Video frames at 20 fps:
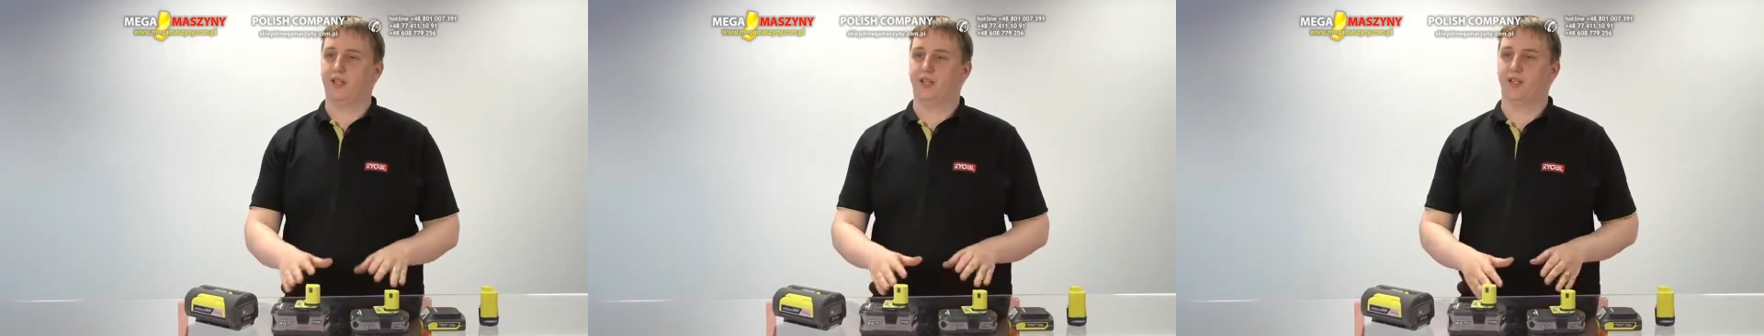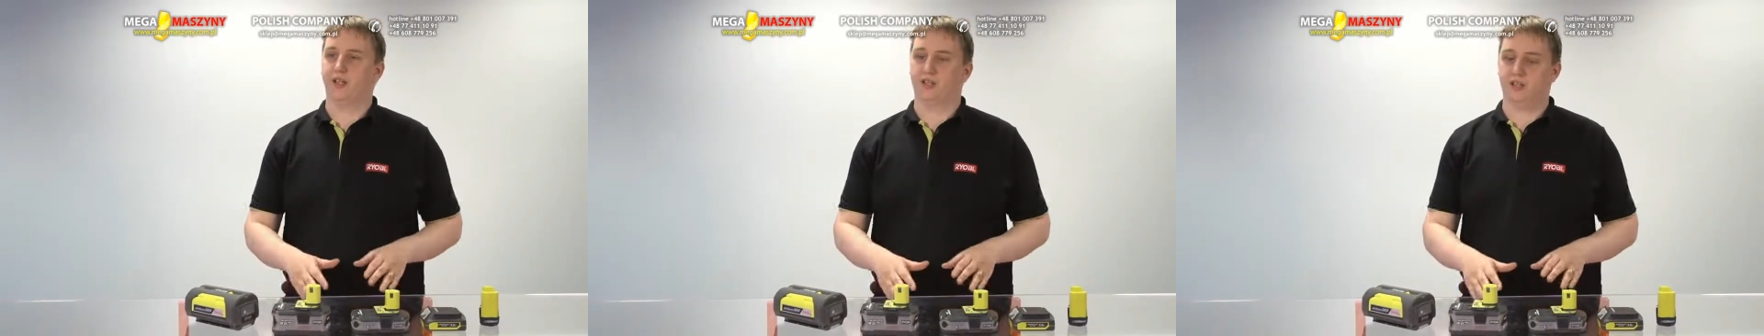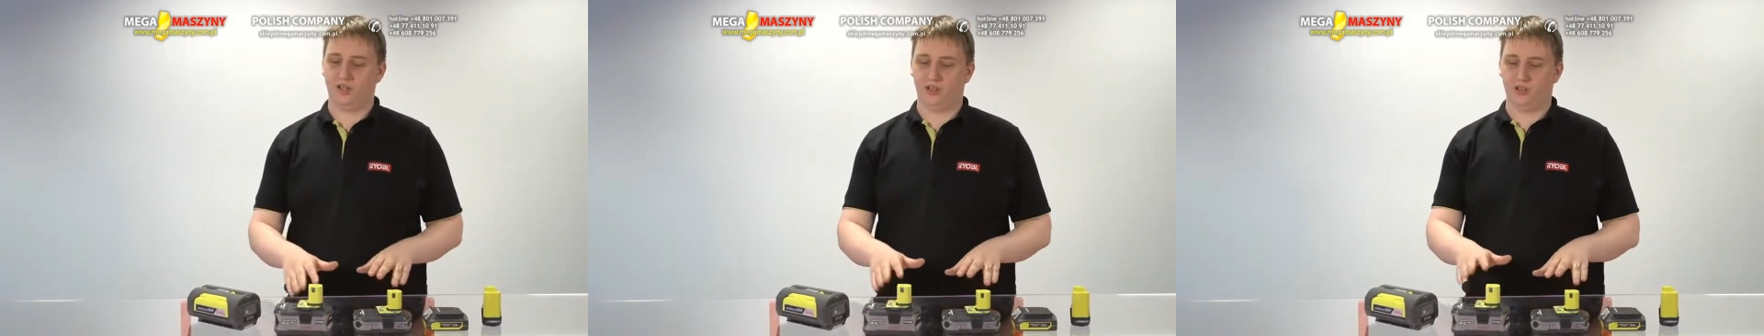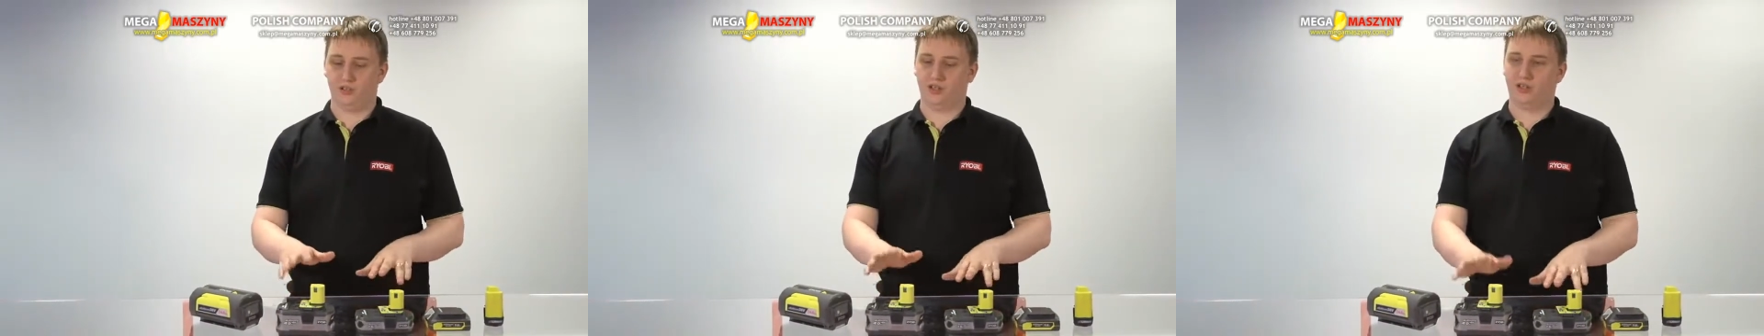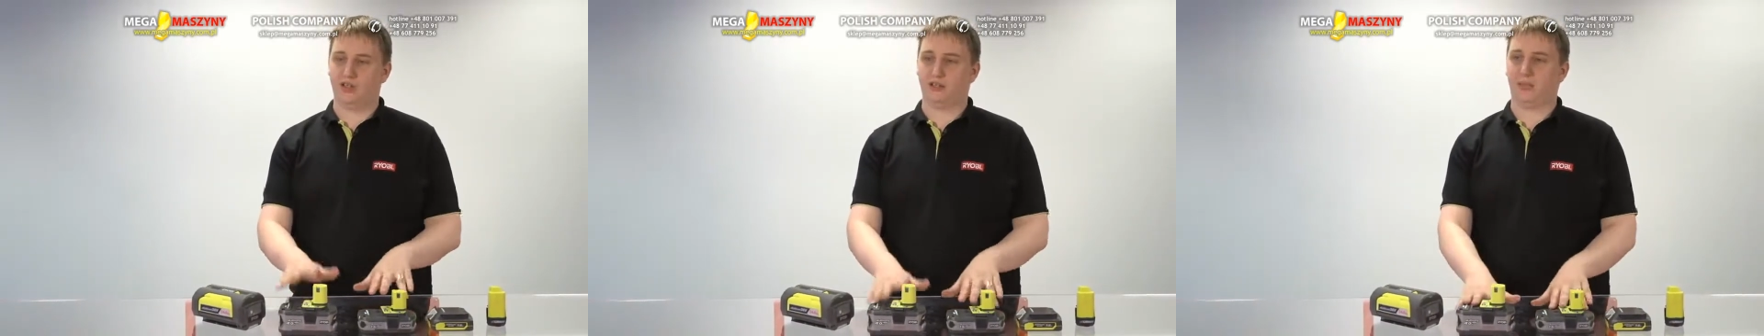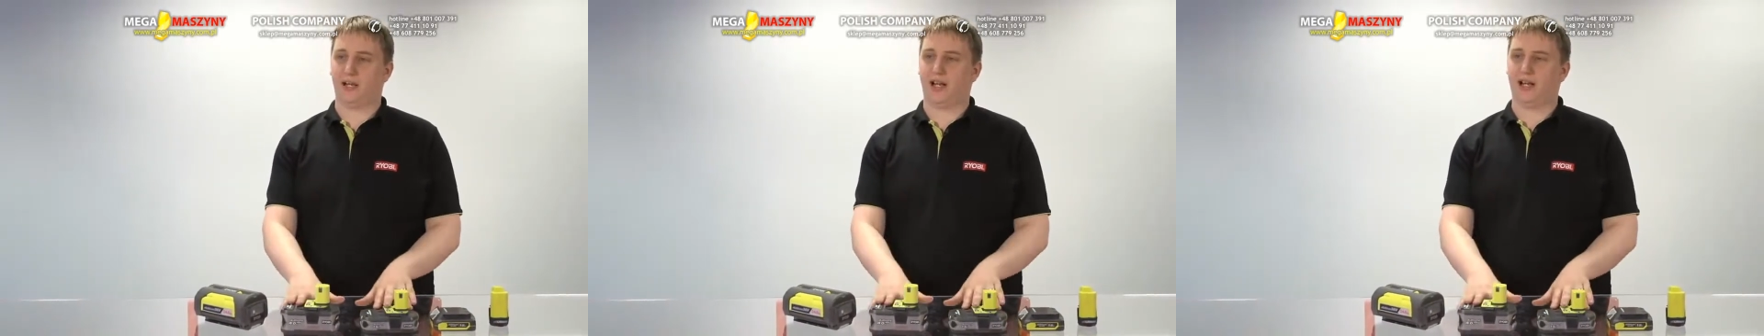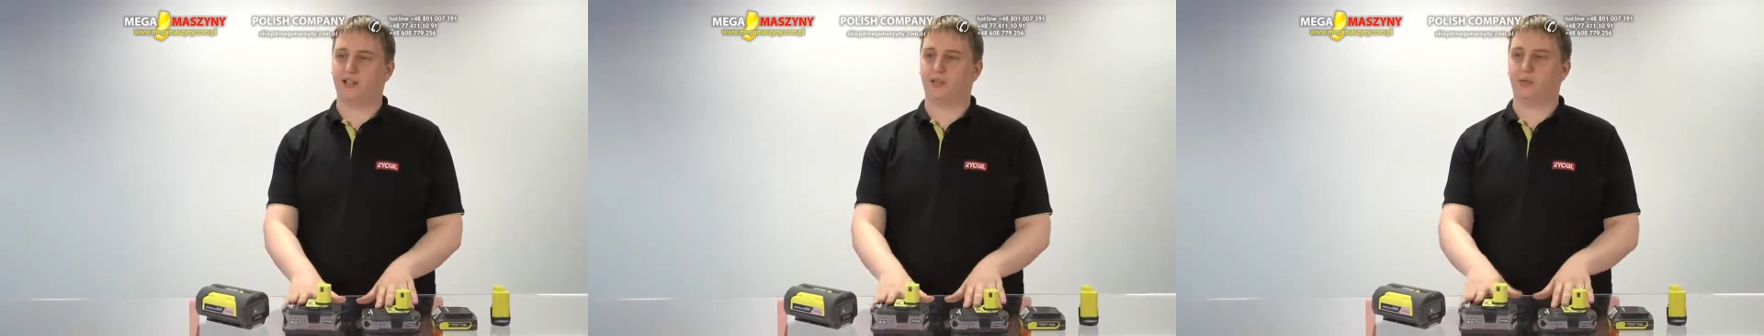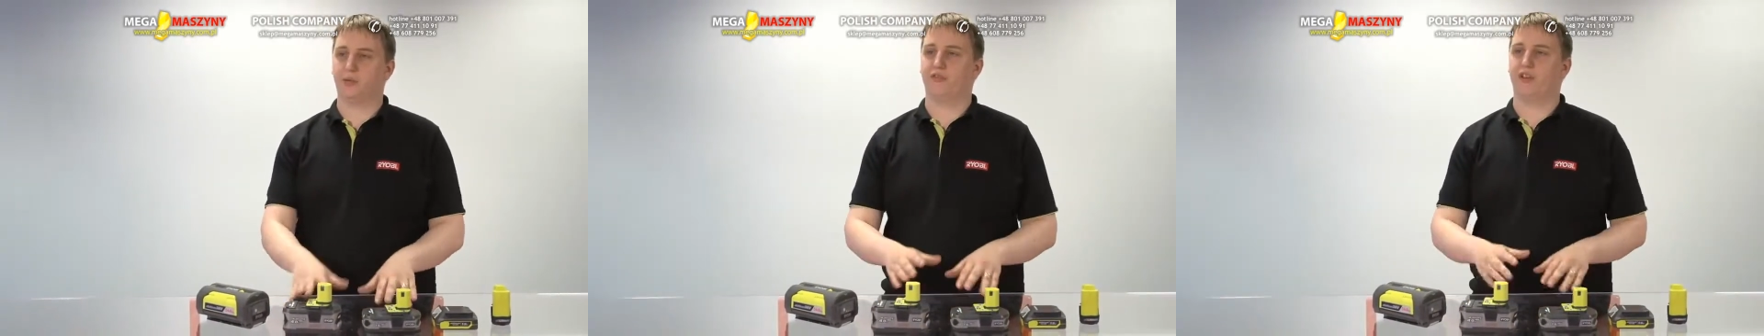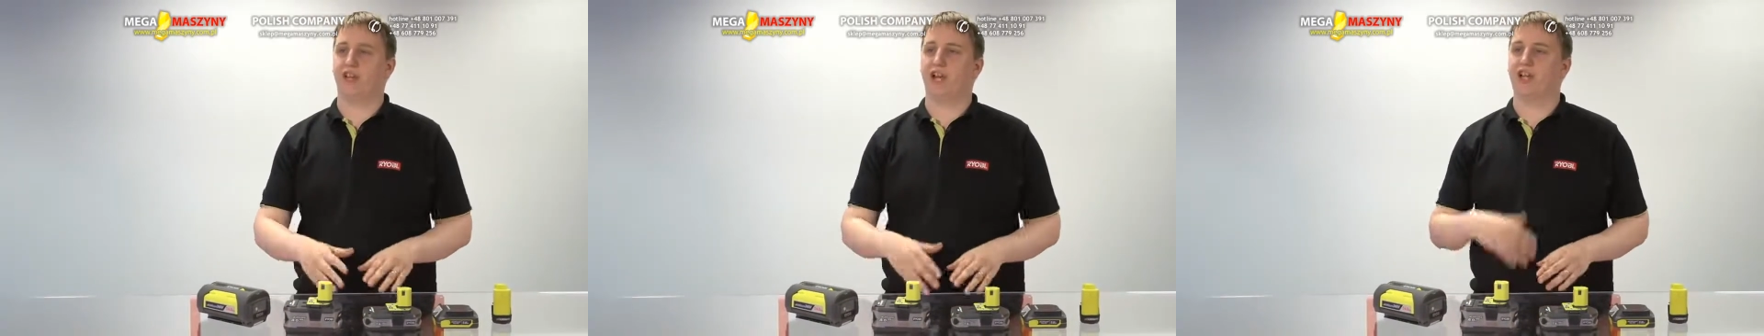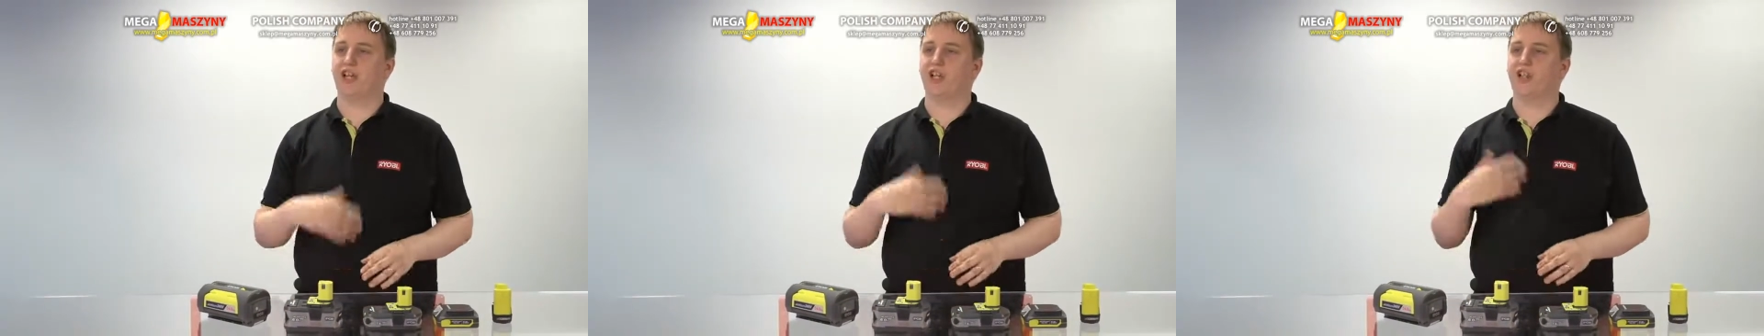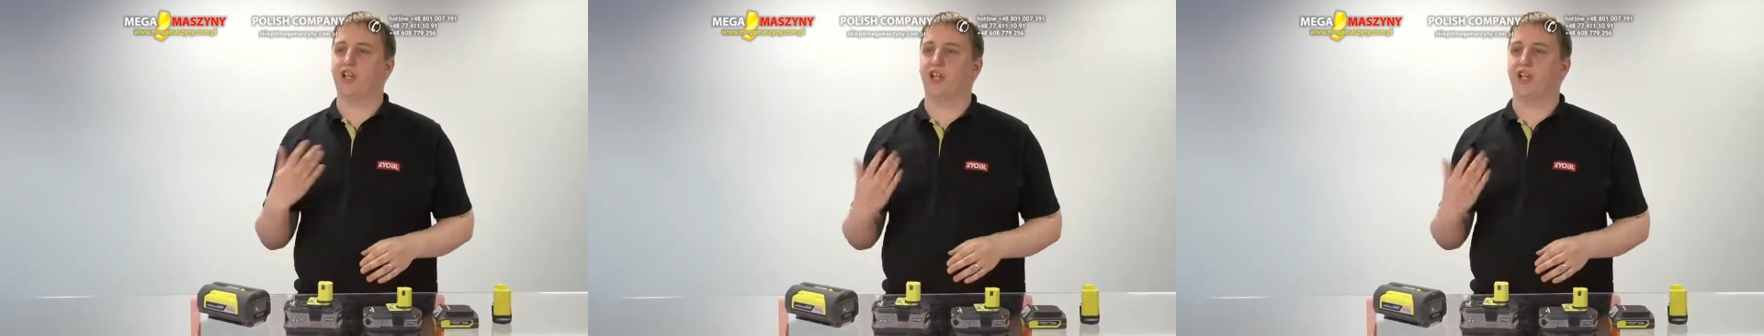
You can use these packs with any